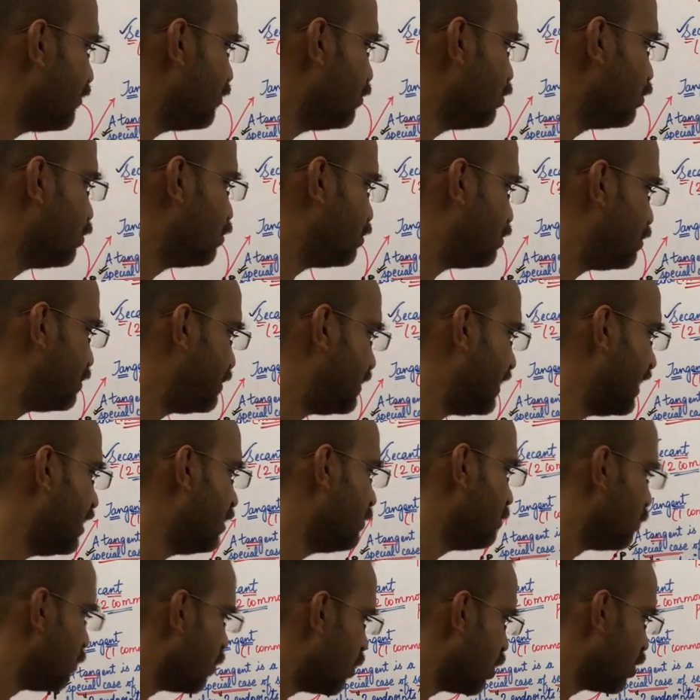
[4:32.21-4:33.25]
you tell
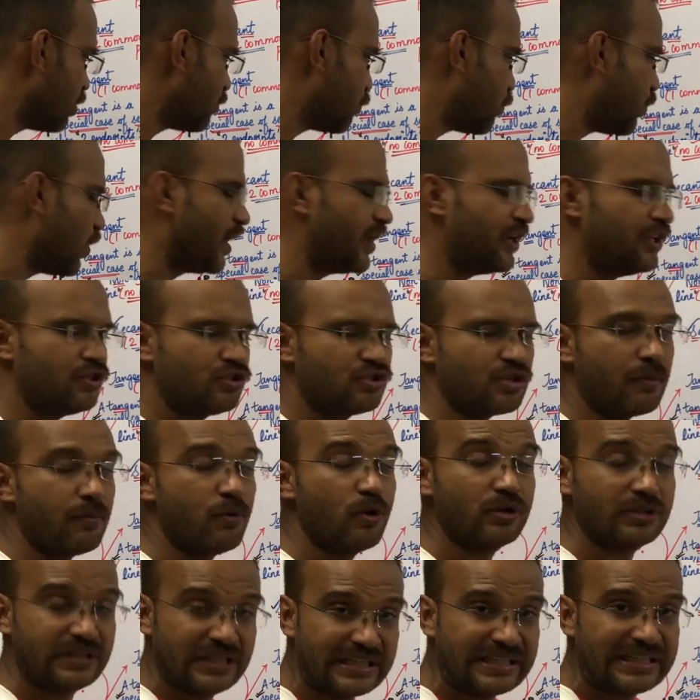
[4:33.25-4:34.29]
more points
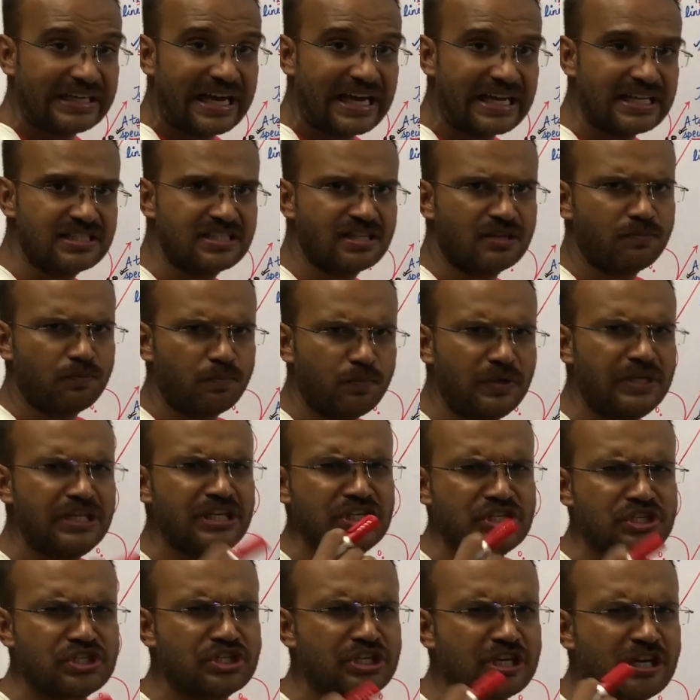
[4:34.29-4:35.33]
about the tangent,
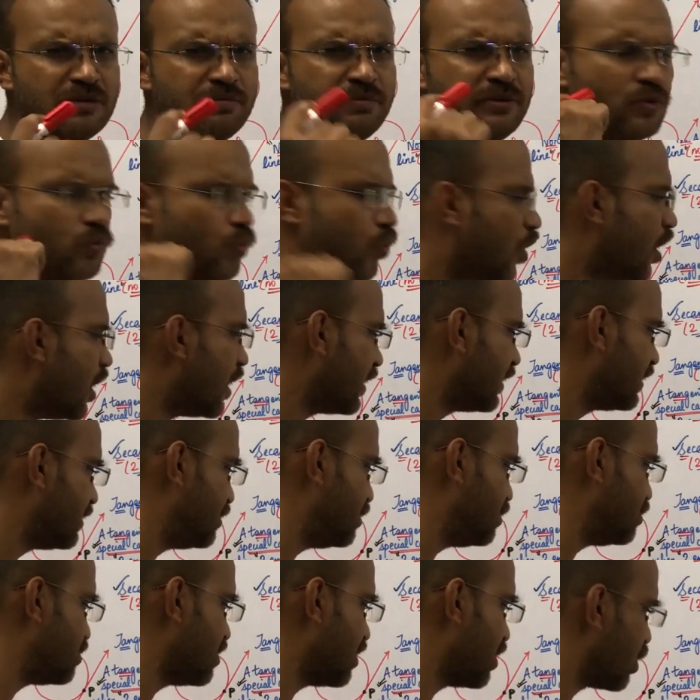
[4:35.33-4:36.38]
please tell me what
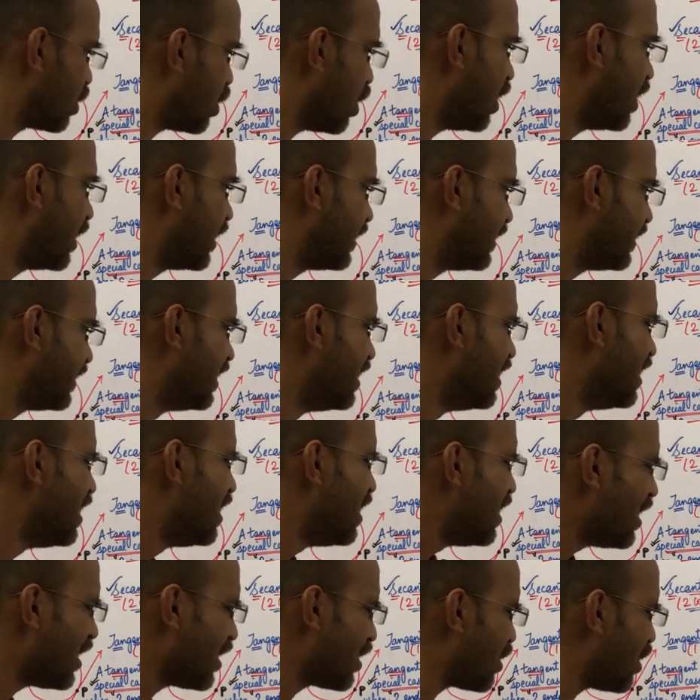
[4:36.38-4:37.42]
is a chord.
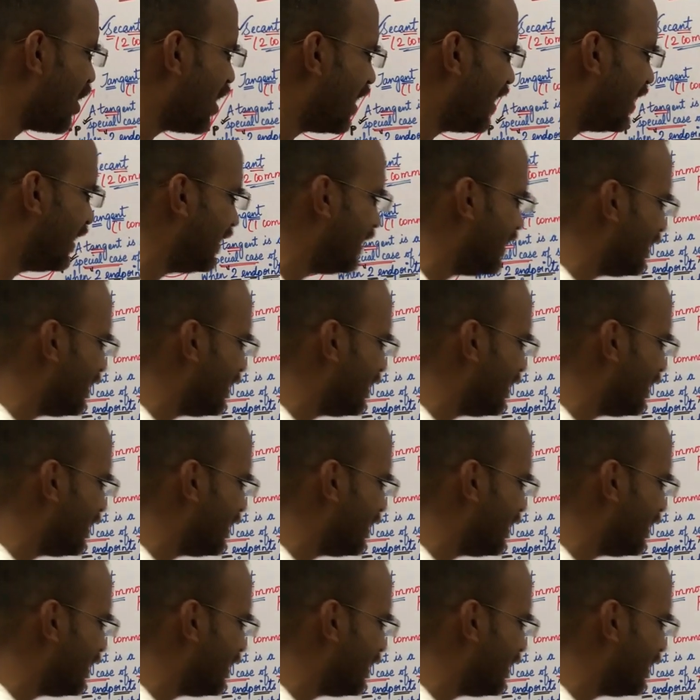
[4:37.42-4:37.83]
A chord